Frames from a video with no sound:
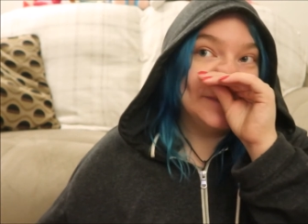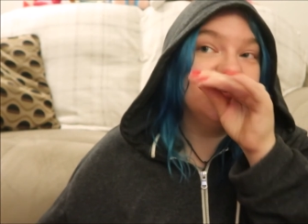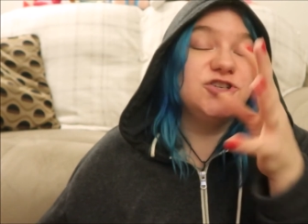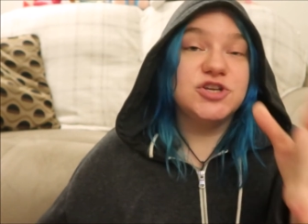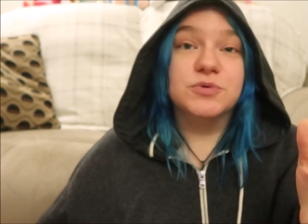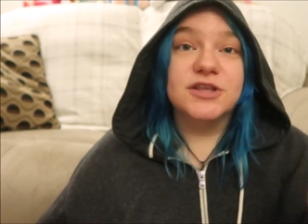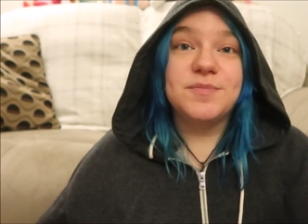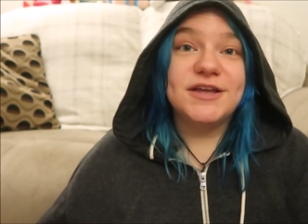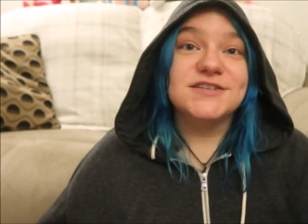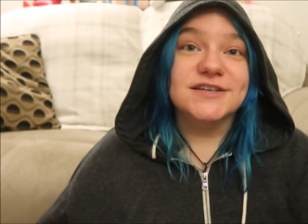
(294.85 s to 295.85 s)
she really
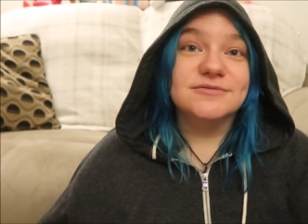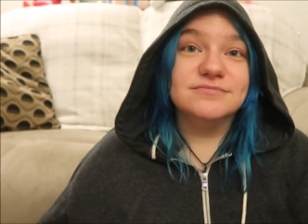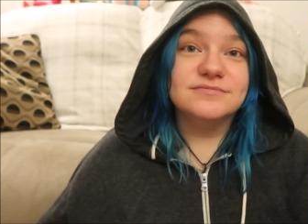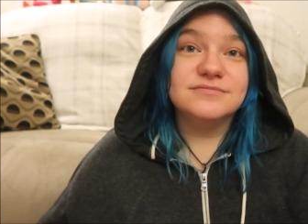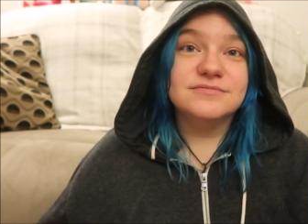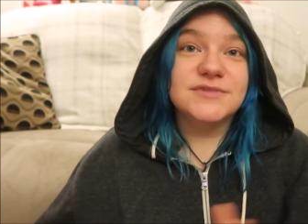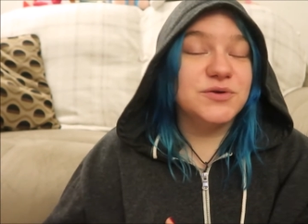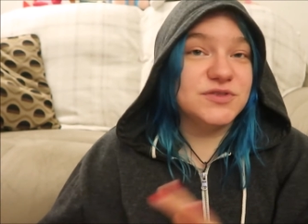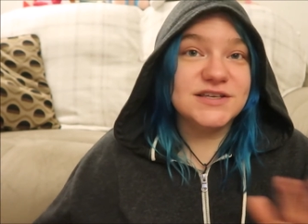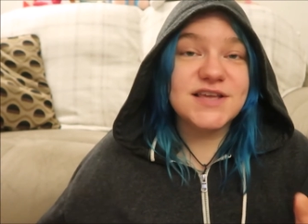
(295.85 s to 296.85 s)
meant it.
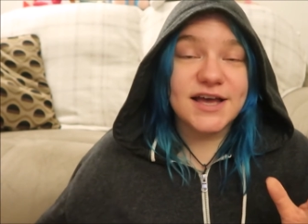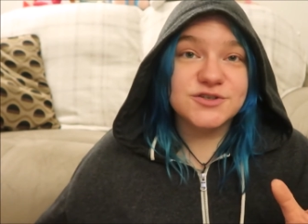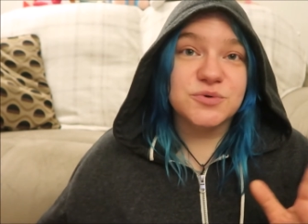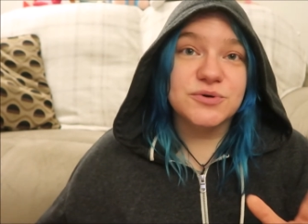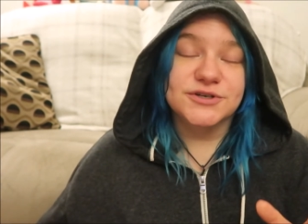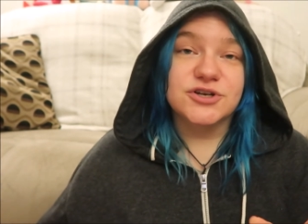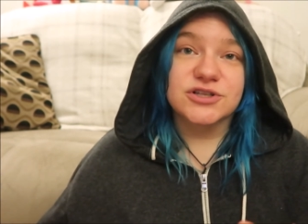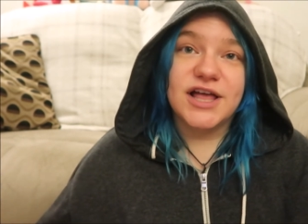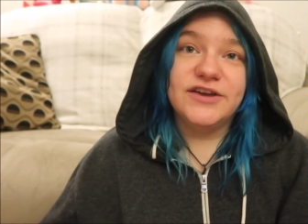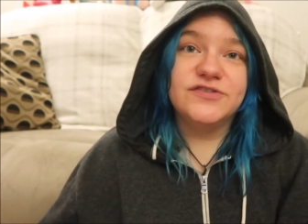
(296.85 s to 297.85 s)
this has ruined her
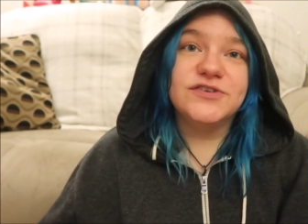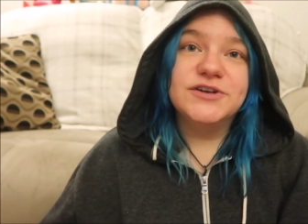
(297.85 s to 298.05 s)
life.